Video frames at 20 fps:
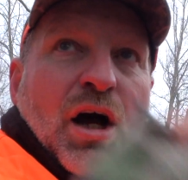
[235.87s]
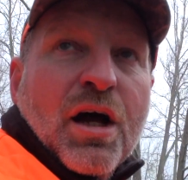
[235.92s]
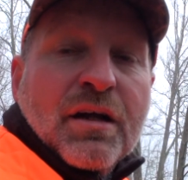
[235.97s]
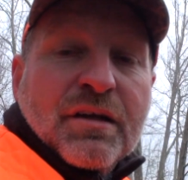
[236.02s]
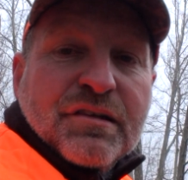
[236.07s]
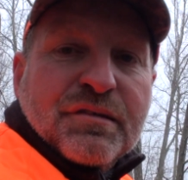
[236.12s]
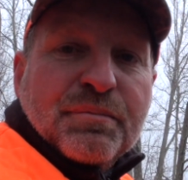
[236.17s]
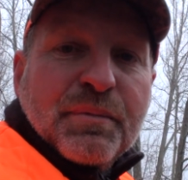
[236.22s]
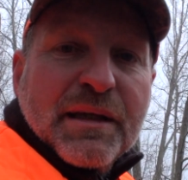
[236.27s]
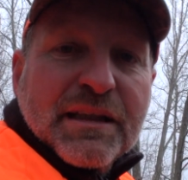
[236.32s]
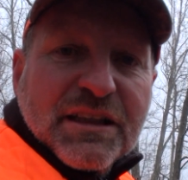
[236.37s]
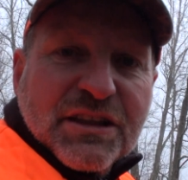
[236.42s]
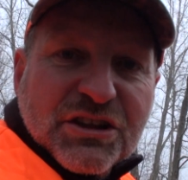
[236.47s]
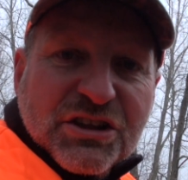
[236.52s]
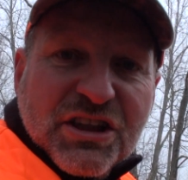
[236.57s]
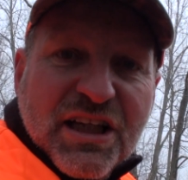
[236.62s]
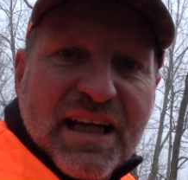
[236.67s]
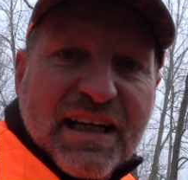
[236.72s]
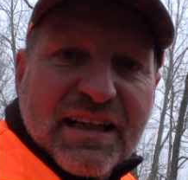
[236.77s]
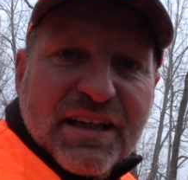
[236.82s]
I'll explain the
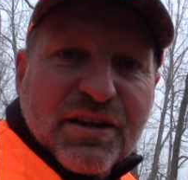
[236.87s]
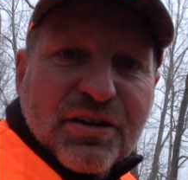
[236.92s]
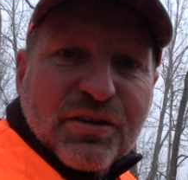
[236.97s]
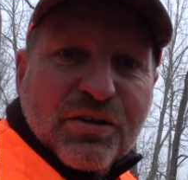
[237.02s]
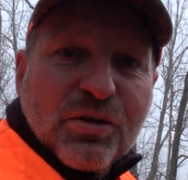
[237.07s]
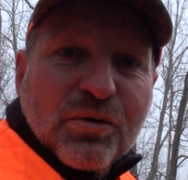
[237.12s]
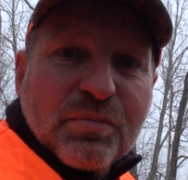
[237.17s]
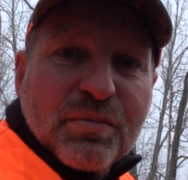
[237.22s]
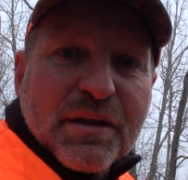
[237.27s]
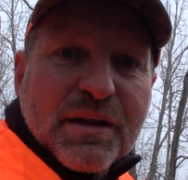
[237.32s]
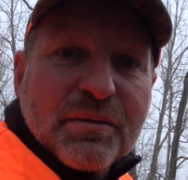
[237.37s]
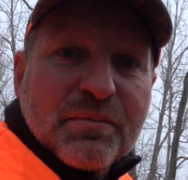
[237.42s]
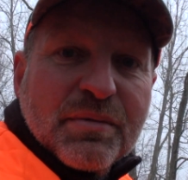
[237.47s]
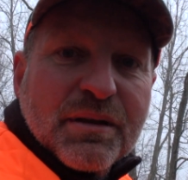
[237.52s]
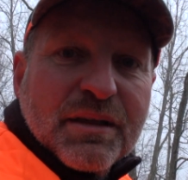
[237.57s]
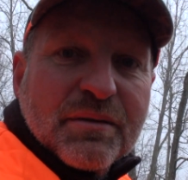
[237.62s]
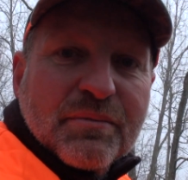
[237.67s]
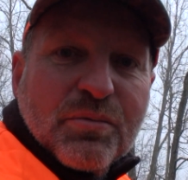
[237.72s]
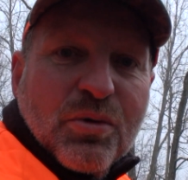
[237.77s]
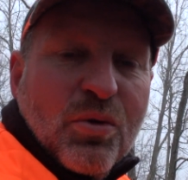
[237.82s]
shot here in a little bit,
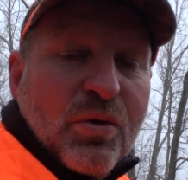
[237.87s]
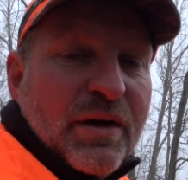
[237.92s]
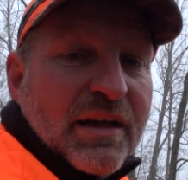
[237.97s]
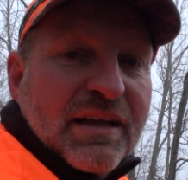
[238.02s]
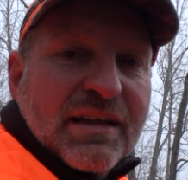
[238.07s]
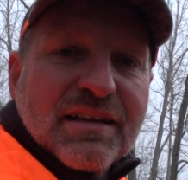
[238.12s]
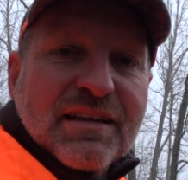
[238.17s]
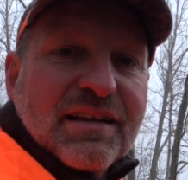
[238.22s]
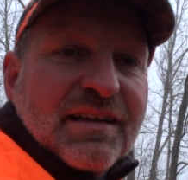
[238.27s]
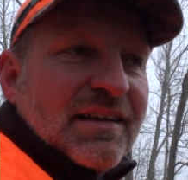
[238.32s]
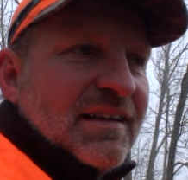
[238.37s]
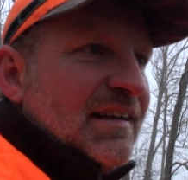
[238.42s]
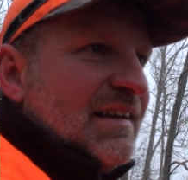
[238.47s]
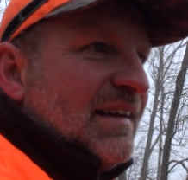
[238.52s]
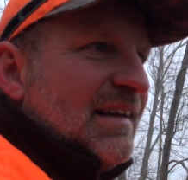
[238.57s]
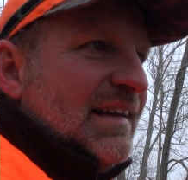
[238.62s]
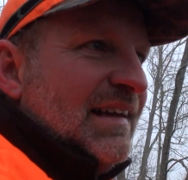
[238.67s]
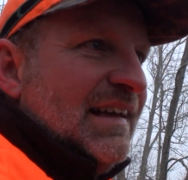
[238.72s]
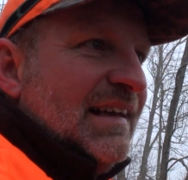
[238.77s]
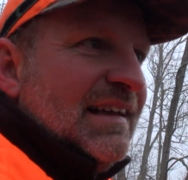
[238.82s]
but boy,
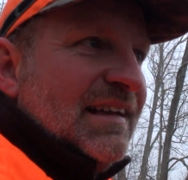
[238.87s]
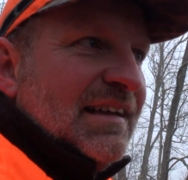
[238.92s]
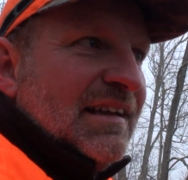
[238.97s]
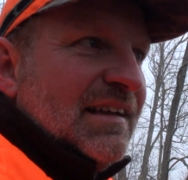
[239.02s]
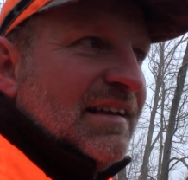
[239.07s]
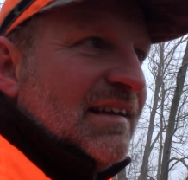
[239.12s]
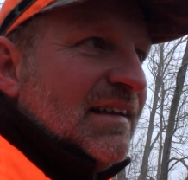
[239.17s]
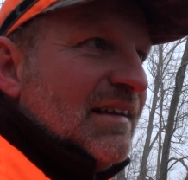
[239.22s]
he didn't,